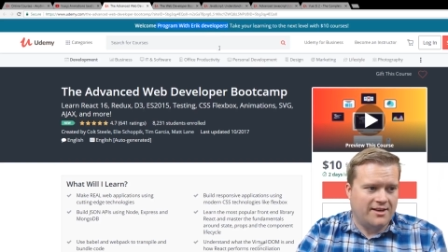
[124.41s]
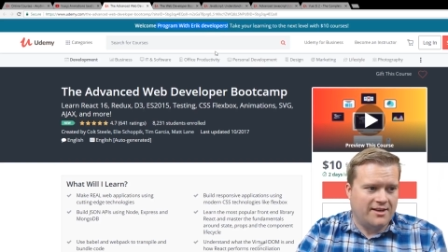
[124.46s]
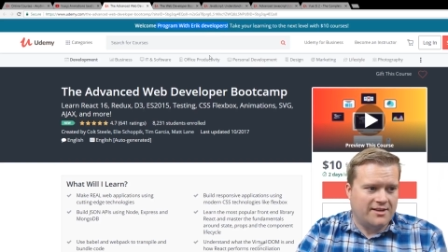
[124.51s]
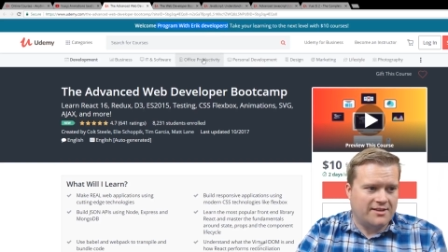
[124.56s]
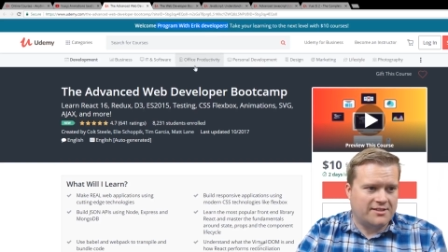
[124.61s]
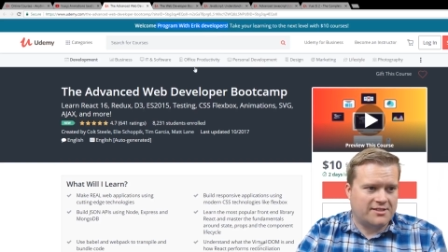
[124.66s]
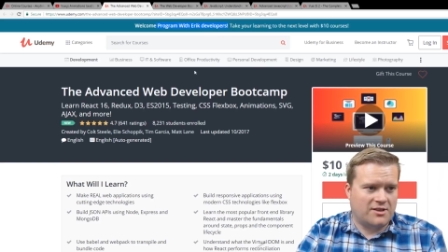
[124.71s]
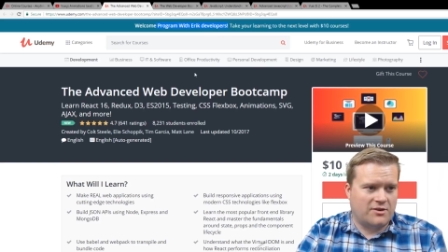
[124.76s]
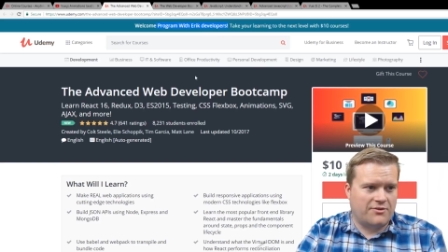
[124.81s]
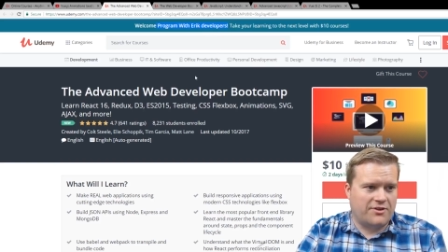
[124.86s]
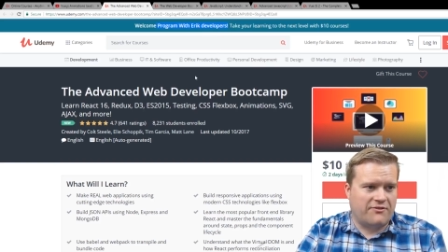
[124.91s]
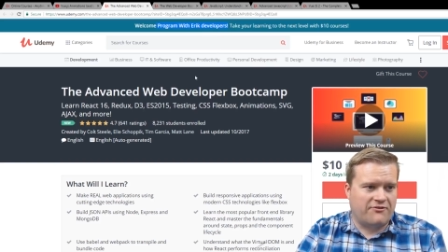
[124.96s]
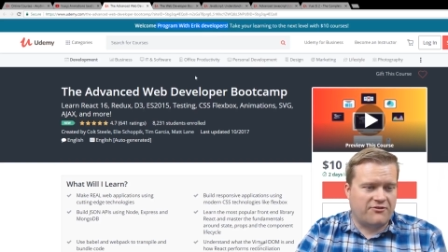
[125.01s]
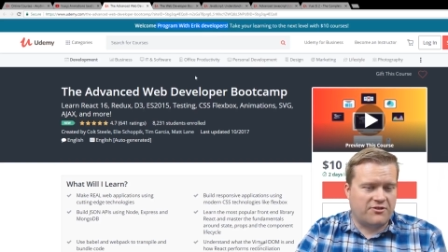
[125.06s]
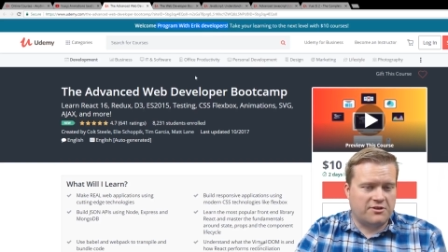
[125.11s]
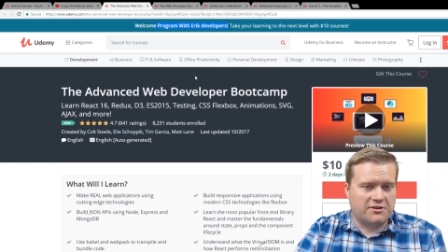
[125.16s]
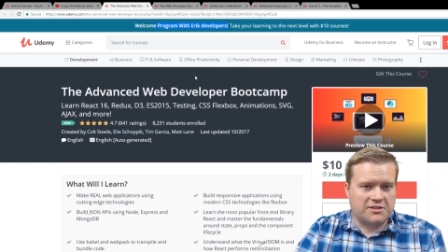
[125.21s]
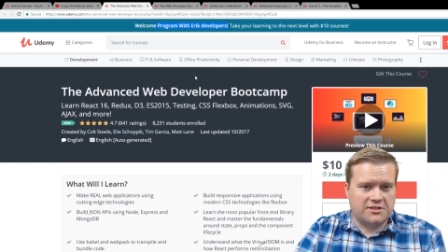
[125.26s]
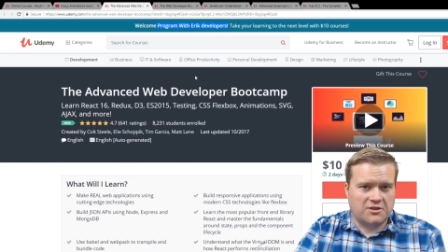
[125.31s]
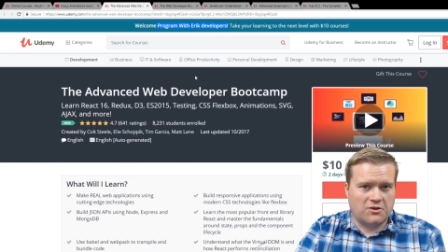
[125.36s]
So the
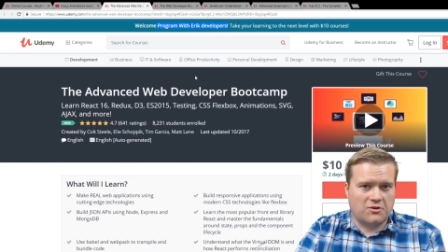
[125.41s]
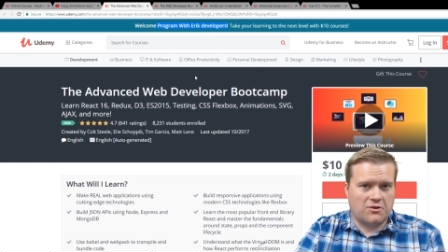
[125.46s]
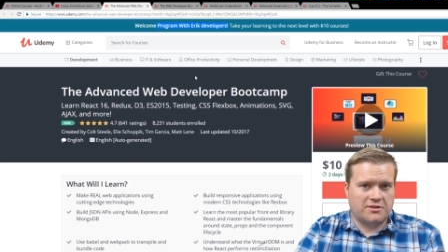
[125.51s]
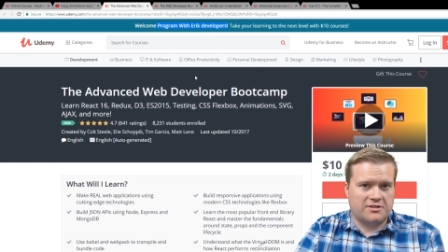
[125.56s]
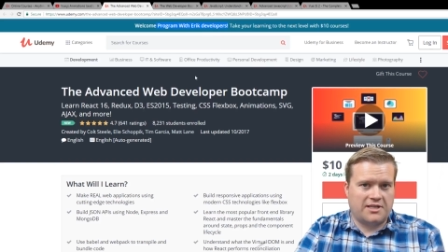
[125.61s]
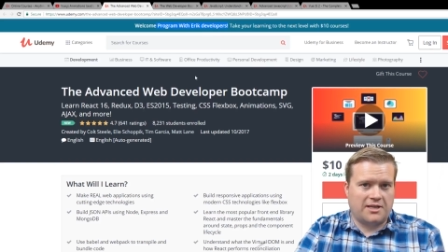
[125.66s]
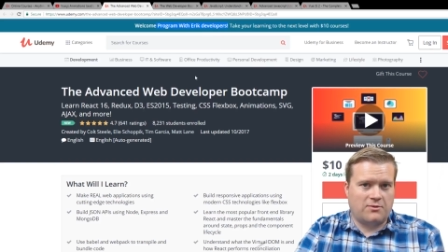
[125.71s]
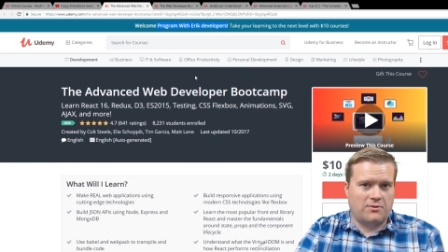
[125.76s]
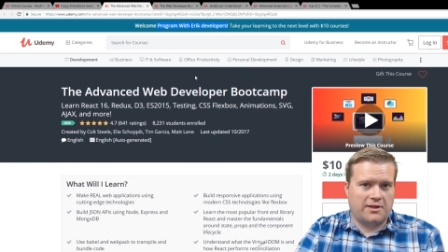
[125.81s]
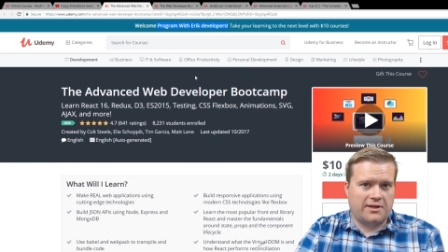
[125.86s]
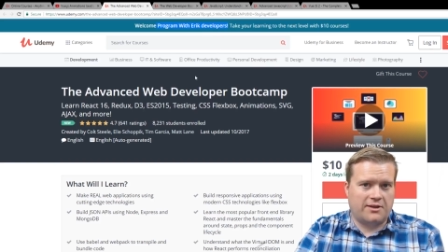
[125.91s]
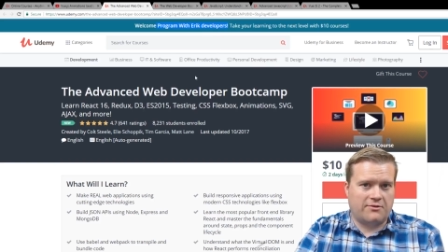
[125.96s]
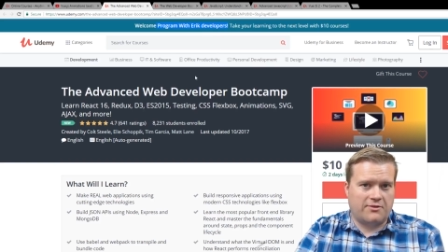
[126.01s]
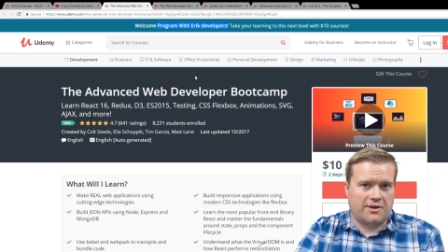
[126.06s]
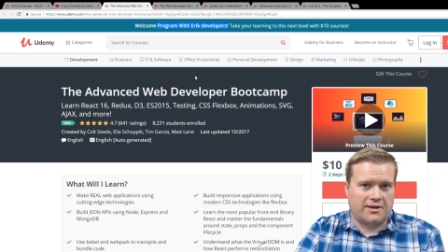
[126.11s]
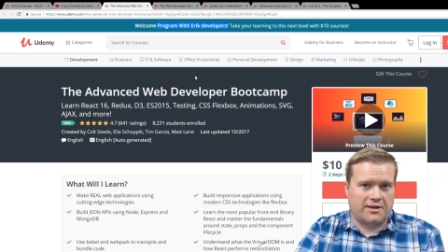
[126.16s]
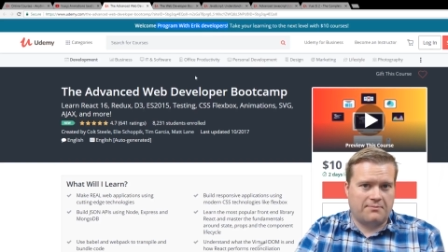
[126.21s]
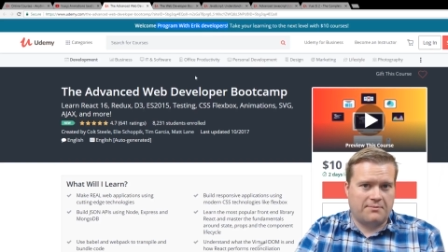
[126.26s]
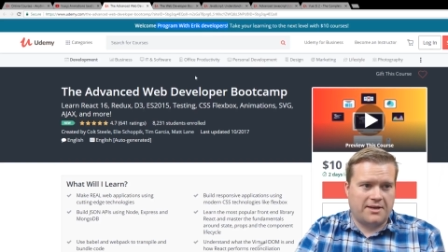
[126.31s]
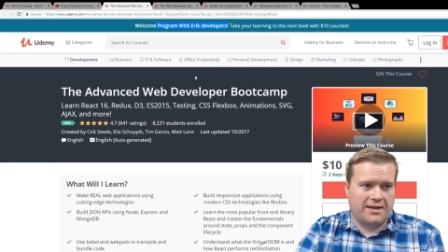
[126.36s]
first course I want to
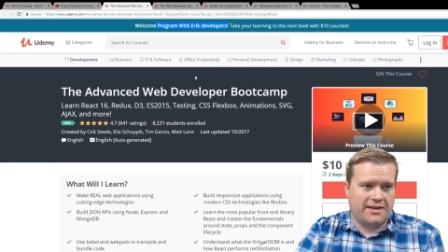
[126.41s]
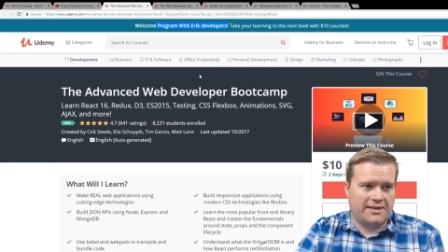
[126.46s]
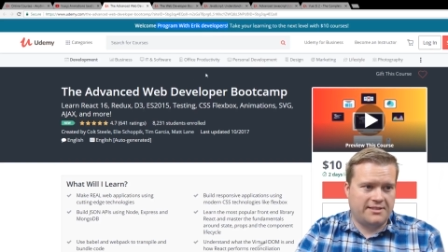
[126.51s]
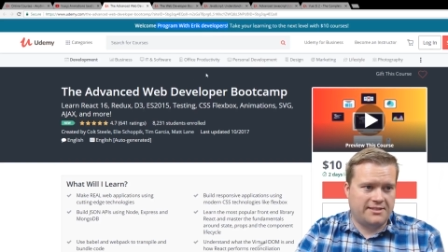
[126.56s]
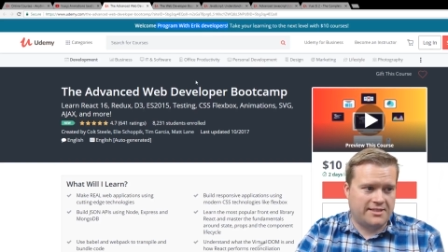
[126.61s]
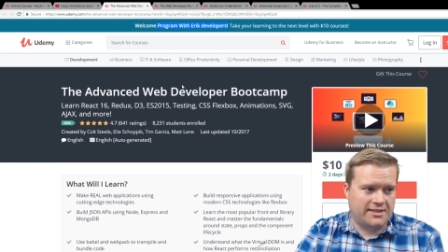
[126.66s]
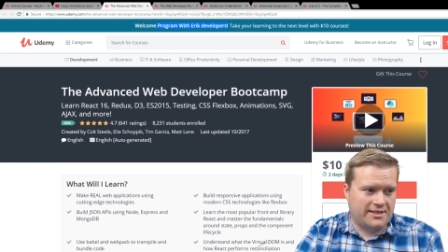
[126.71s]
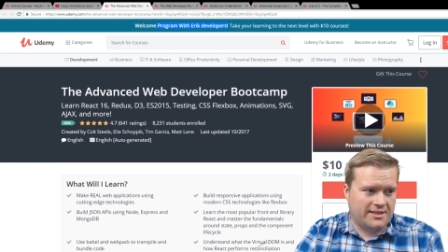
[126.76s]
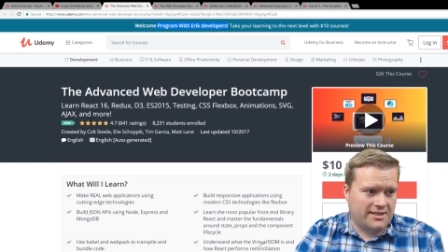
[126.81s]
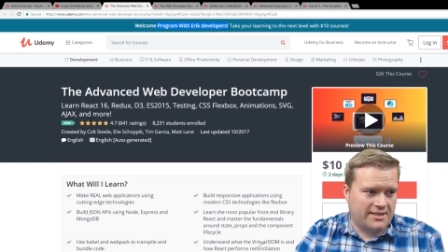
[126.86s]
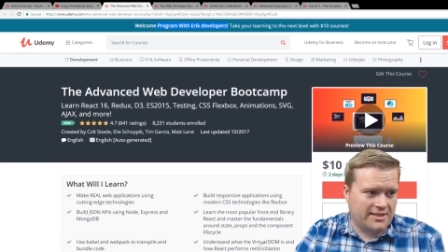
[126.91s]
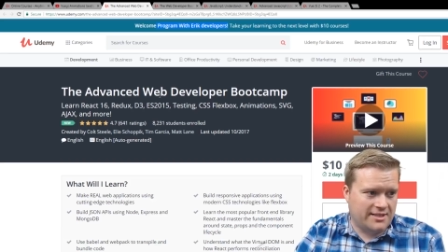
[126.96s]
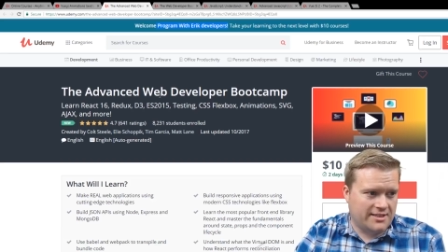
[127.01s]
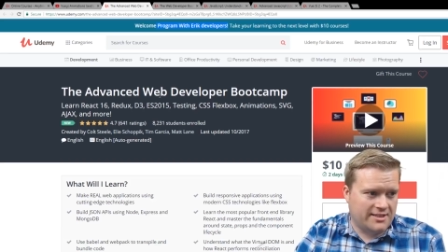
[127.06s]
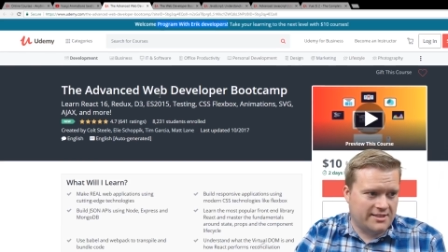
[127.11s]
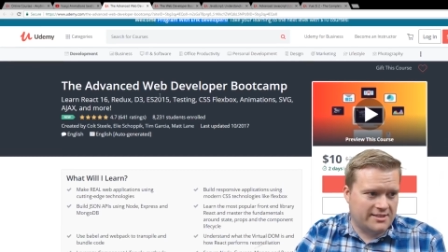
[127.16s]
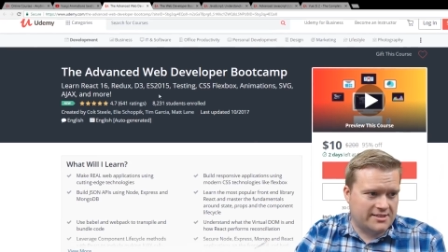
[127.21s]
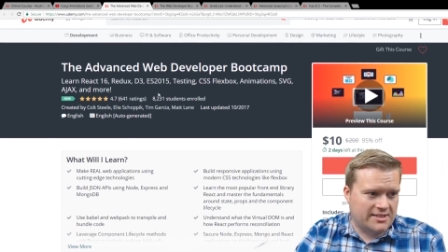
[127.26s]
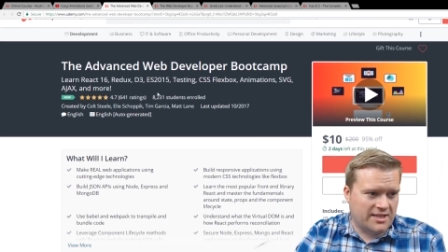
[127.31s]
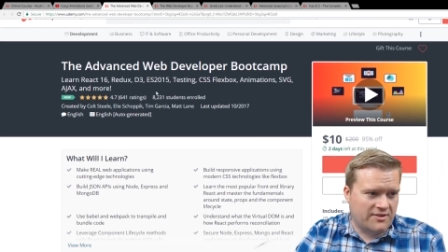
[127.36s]
recommend
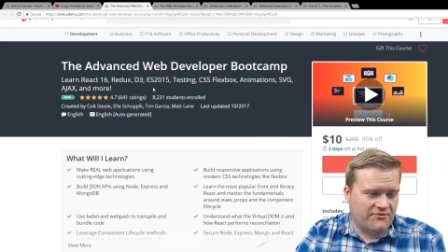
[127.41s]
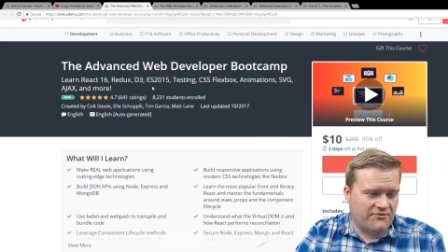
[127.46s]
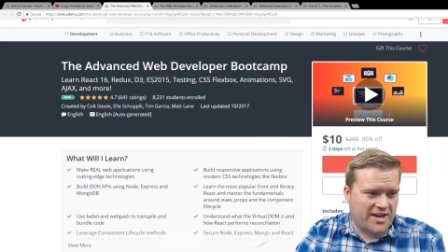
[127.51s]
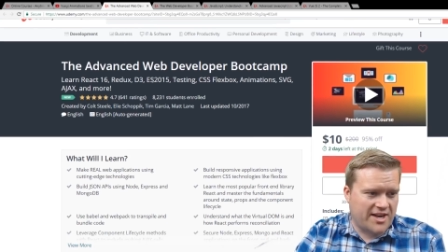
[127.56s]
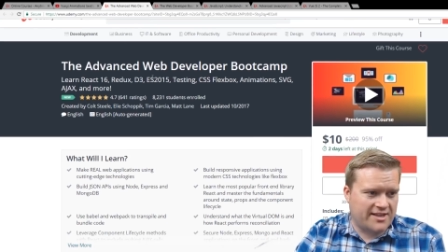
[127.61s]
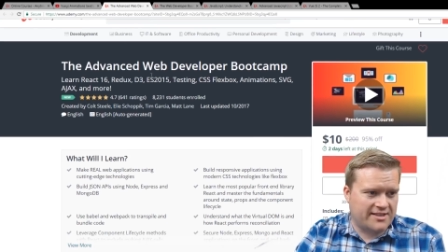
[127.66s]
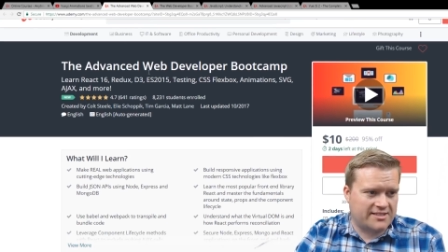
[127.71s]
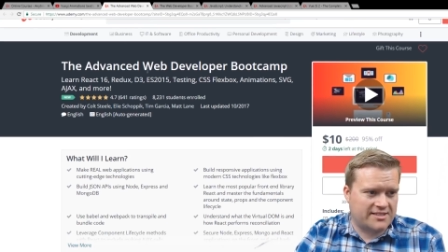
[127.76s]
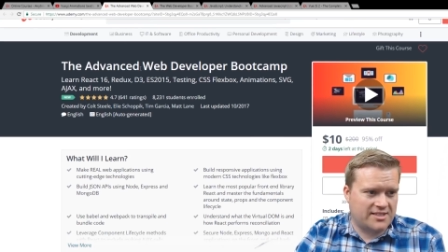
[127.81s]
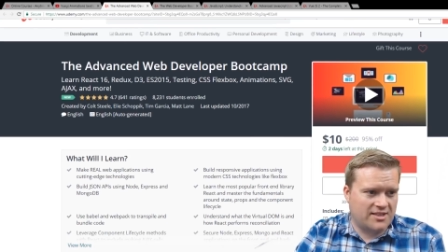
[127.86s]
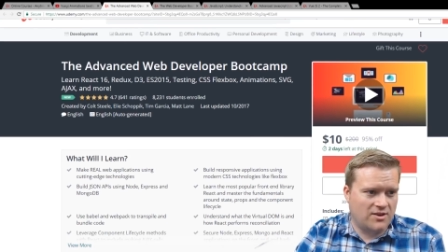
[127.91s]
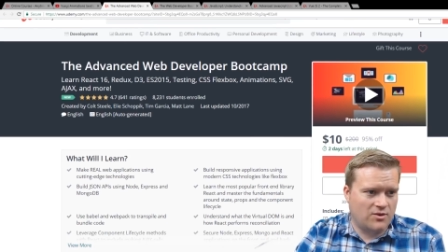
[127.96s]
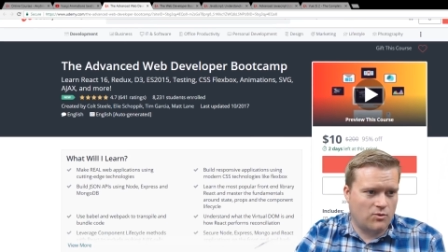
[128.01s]
is the Advanced